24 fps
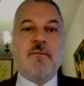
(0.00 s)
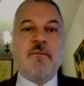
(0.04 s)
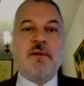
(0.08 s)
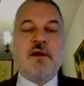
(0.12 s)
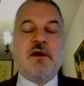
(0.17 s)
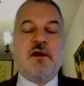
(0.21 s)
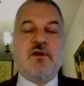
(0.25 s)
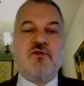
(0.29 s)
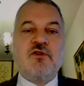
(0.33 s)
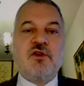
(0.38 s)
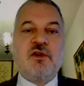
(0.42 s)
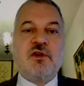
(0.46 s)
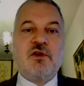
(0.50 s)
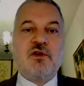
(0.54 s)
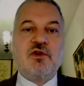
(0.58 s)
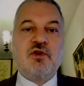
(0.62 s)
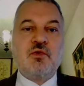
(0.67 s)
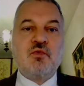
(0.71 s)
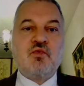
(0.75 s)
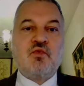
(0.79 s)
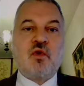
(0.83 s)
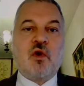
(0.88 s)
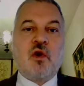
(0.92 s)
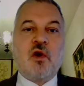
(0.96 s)
because of the
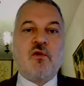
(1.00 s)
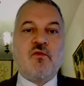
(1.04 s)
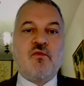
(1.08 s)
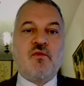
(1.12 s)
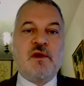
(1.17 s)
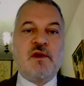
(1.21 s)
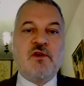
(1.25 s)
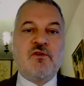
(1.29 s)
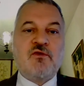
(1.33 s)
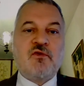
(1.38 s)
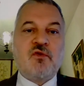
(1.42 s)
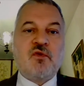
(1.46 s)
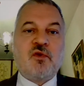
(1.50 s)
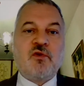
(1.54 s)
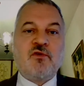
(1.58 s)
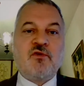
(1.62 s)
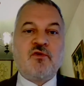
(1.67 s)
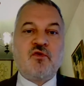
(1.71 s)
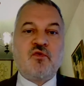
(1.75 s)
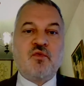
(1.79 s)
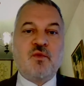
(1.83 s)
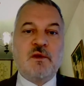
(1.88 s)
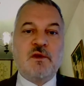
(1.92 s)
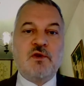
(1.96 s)
raw
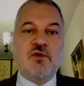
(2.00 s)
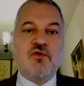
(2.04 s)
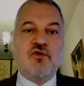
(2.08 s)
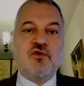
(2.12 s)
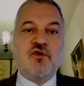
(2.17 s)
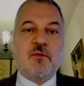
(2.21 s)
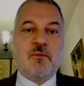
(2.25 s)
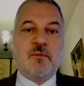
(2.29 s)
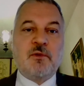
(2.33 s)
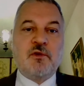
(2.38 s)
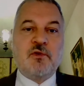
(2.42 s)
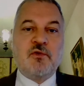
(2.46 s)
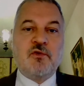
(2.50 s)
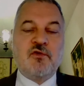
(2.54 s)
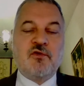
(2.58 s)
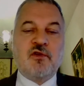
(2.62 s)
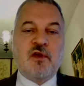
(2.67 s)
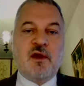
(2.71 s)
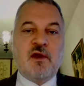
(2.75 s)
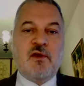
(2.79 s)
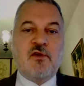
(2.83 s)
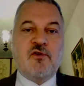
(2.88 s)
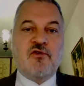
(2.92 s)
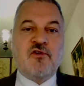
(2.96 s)
resources we use to
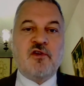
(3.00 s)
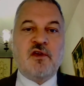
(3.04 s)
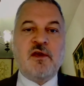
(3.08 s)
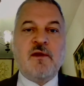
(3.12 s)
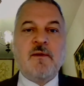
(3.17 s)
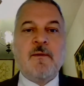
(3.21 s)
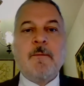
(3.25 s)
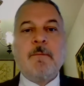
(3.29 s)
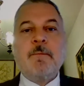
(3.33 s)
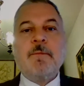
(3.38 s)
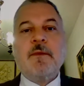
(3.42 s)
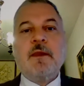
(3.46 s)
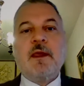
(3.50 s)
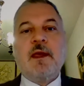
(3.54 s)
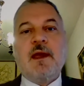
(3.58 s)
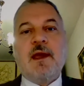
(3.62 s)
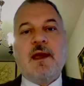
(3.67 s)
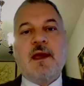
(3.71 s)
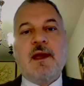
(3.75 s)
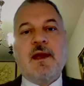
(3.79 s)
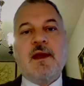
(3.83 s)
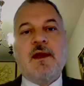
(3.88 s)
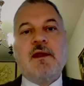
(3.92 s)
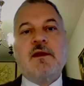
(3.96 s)
produce energy.
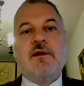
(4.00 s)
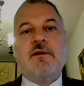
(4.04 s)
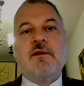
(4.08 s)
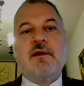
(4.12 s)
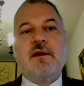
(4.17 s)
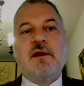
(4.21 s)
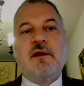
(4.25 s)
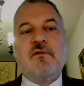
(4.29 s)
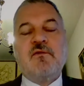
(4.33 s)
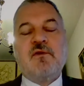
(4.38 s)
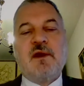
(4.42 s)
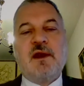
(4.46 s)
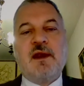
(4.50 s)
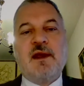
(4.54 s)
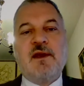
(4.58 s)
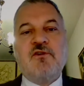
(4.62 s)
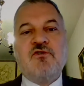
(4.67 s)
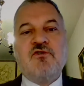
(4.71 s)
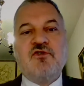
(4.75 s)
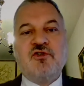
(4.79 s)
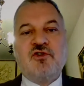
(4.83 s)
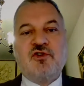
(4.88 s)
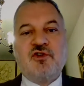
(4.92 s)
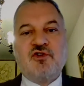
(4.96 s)
And in
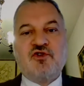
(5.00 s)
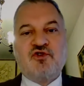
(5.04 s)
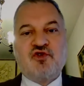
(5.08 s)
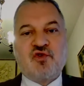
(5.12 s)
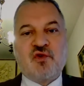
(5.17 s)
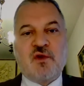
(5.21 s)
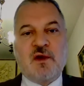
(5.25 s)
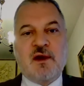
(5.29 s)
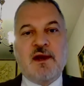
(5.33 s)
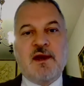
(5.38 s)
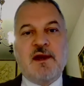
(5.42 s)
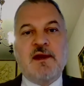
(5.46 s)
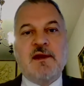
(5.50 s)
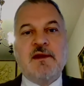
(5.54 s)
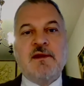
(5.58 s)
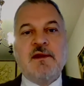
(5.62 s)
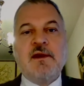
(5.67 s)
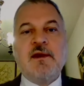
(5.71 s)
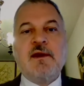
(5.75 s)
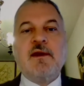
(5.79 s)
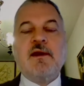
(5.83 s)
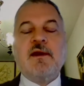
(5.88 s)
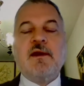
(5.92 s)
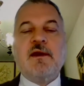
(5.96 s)
relation to trade,
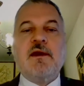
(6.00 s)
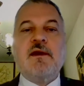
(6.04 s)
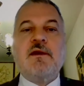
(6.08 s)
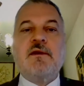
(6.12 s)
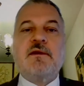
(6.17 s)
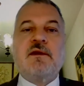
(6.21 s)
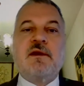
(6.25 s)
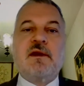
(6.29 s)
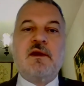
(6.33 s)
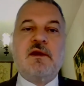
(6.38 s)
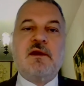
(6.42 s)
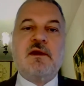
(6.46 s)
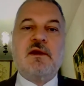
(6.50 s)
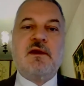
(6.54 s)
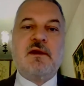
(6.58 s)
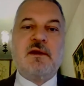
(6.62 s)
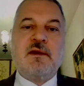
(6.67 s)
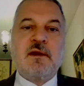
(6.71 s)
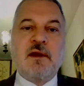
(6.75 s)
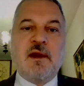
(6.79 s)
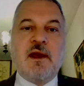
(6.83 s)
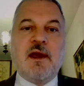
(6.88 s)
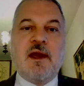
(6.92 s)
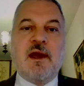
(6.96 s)
it
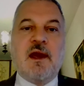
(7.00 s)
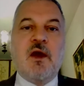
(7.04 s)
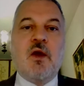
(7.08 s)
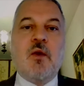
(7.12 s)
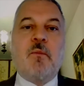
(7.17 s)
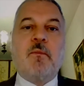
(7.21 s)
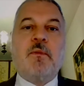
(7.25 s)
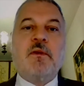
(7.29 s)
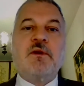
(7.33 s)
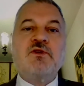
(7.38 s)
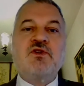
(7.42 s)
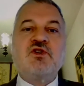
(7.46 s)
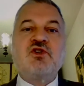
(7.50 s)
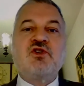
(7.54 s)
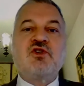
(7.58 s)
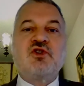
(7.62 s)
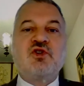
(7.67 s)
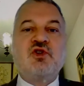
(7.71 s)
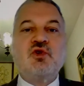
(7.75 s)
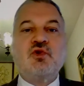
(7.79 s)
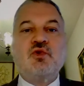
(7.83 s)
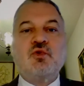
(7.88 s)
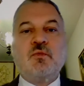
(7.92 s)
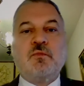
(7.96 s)
can help us
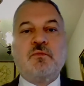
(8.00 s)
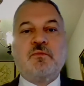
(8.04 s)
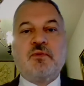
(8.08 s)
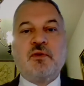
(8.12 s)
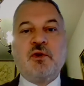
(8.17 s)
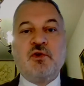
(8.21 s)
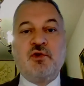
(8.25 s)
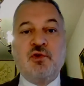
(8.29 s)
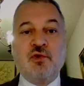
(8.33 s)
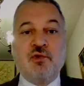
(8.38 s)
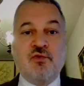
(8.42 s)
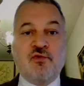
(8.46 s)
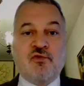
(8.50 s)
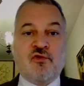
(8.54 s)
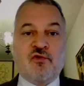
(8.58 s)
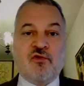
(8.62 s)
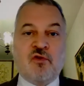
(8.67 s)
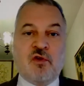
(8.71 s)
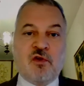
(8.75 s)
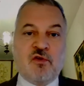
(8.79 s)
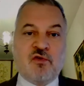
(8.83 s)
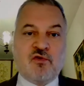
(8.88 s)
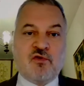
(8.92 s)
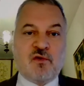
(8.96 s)
to
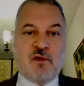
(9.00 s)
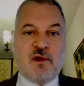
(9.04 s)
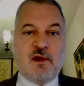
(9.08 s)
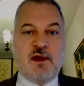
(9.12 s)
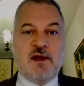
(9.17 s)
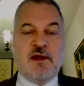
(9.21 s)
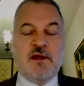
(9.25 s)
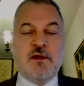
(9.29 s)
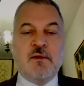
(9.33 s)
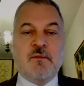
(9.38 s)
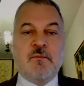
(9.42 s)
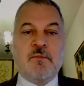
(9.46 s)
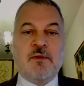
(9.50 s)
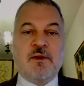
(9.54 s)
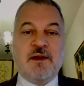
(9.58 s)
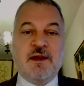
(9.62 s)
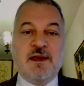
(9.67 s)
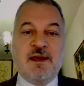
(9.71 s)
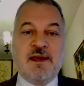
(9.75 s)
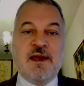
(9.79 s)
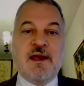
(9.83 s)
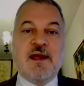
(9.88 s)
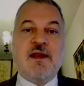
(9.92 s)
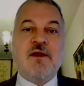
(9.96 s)
produce trade, but
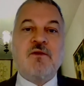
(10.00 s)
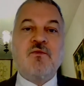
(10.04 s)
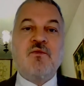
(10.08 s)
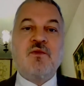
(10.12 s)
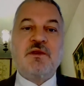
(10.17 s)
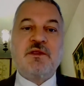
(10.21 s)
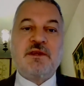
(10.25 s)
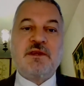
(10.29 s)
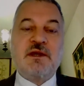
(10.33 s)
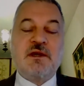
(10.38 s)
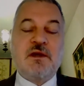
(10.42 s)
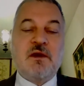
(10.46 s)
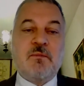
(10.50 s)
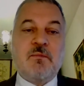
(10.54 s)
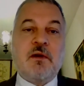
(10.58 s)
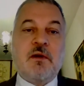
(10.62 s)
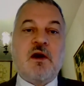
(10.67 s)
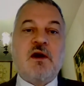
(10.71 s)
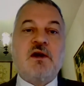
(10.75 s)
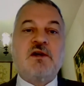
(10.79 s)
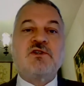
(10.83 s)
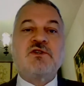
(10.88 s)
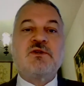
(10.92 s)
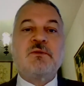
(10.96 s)
again, with the
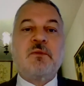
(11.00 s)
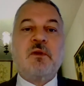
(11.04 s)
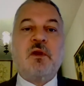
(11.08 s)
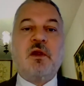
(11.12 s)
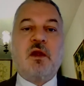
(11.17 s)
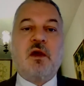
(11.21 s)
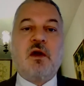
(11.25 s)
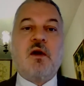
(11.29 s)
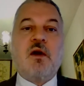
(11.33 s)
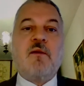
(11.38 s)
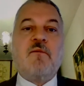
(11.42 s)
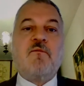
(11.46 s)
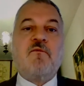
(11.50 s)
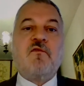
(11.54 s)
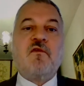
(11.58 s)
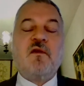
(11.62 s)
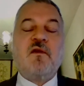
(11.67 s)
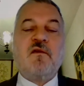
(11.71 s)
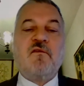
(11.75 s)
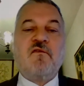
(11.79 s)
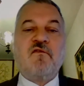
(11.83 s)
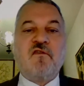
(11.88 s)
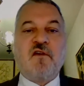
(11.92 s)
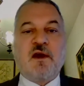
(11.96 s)
possible
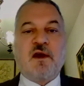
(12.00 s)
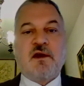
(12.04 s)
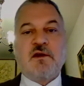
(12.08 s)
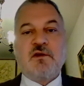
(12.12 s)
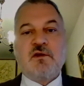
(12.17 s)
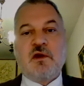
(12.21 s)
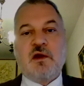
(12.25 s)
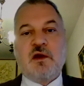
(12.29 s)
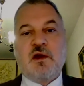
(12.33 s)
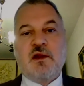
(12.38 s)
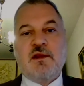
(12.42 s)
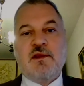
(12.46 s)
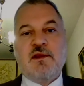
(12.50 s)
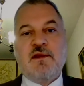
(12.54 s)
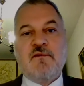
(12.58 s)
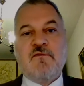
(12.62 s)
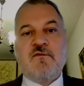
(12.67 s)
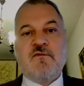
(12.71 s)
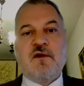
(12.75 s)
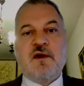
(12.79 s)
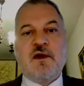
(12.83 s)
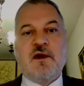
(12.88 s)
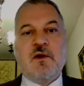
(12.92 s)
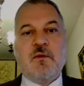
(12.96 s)
harmful effect on the
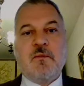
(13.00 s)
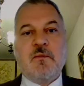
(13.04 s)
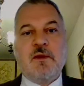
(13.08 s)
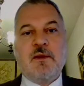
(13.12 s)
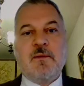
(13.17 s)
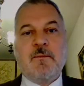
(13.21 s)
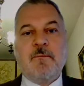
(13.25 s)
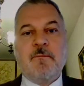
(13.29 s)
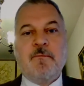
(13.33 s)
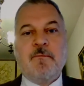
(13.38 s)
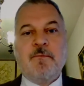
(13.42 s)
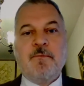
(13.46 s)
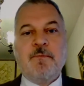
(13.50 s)
environment.